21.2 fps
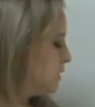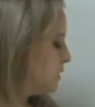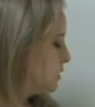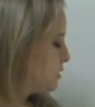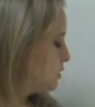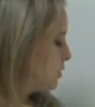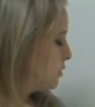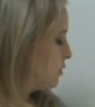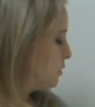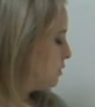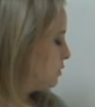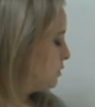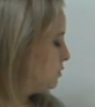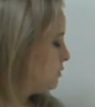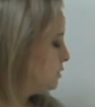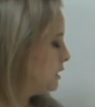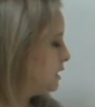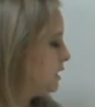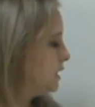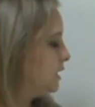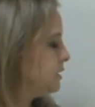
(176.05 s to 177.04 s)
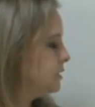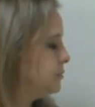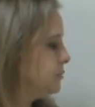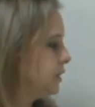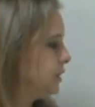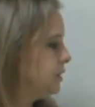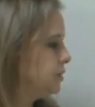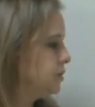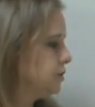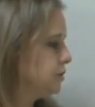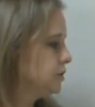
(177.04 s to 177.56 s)
So you need to
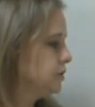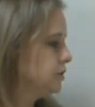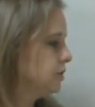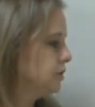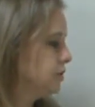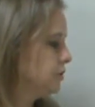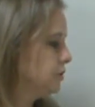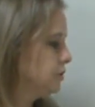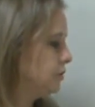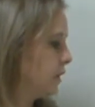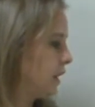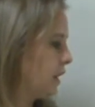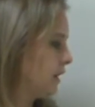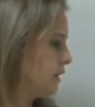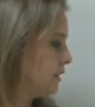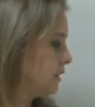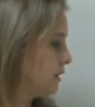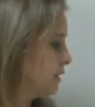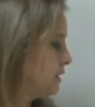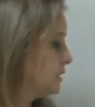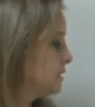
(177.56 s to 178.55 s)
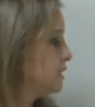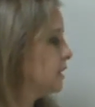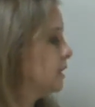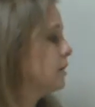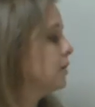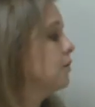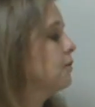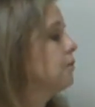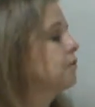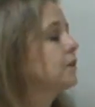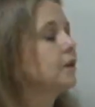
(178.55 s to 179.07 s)
make sure that you write this
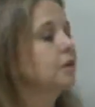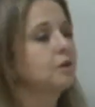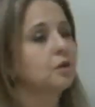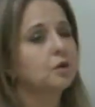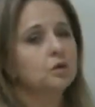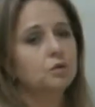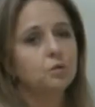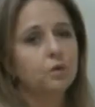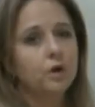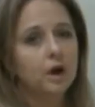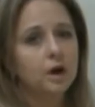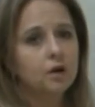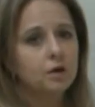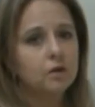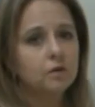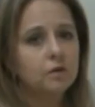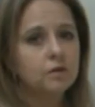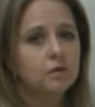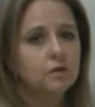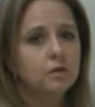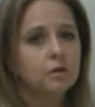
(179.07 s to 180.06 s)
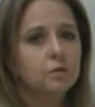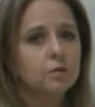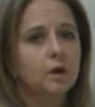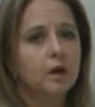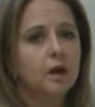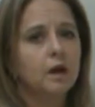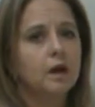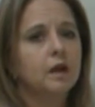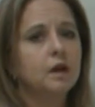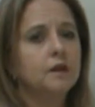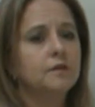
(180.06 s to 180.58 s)
down, that the greater the
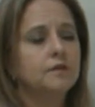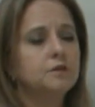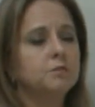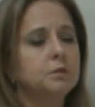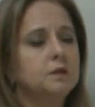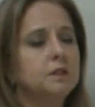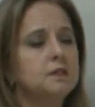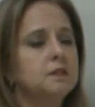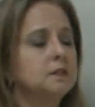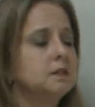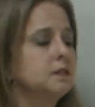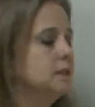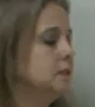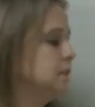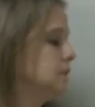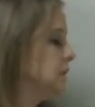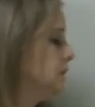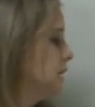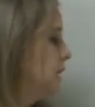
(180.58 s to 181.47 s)
variety of species